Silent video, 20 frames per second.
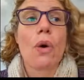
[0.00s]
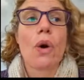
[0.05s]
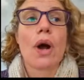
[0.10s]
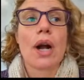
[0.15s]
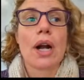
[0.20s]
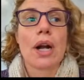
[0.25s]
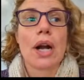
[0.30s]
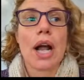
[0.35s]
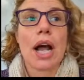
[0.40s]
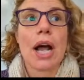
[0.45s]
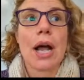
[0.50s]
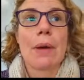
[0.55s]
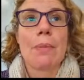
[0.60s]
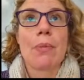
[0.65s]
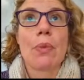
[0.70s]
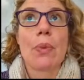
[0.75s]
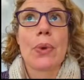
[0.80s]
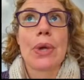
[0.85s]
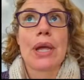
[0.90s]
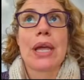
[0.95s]
or
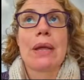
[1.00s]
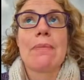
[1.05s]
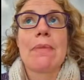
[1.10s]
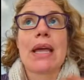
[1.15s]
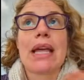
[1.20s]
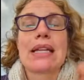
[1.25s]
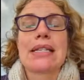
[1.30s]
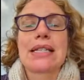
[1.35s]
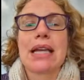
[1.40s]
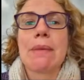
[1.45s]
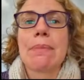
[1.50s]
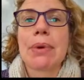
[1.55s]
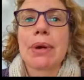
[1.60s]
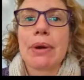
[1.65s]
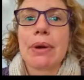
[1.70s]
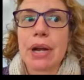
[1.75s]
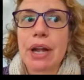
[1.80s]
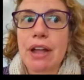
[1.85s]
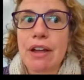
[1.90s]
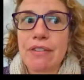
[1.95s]
um, we can make a
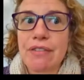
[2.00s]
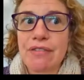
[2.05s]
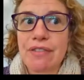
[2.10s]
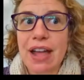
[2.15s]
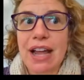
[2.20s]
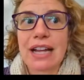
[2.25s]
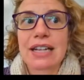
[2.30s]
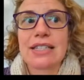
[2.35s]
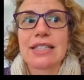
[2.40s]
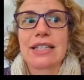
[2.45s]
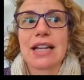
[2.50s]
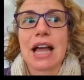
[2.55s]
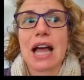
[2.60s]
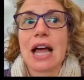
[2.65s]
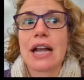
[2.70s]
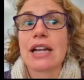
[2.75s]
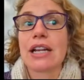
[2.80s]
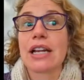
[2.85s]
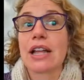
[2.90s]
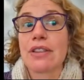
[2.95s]
temporary effect
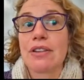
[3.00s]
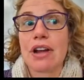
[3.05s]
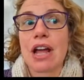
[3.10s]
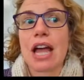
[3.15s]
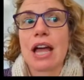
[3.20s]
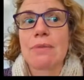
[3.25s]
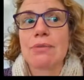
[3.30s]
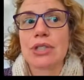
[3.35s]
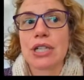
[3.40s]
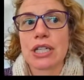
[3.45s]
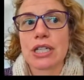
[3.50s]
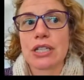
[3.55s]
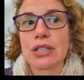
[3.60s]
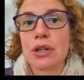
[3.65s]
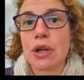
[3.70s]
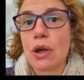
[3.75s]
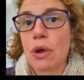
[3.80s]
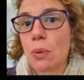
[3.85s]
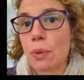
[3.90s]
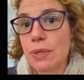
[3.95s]
on another
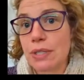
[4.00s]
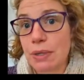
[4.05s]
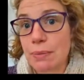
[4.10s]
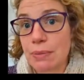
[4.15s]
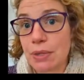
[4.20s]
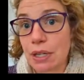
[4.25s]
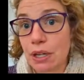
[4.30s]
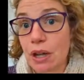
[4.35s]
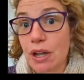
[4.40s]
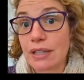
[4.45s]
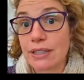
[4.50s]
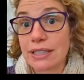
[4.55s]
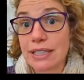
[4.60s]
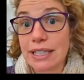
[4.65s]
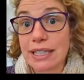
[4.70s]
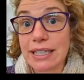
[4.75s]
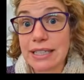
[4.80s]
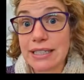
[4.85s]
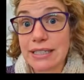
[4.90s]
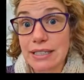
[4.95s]
object with something called
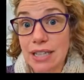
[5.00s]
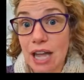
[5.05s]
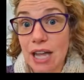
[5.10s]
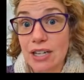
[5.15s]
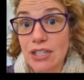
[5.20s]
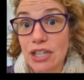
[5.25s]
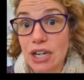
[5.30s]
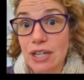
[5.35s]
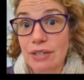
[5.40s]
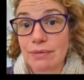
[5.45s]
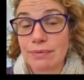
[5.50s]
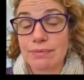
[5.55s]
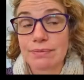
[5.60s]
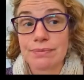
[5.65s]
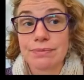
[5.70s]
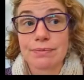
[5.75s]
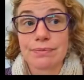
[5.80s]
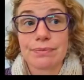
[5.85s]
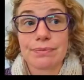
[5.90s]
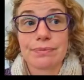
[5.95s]
induction.
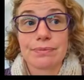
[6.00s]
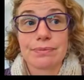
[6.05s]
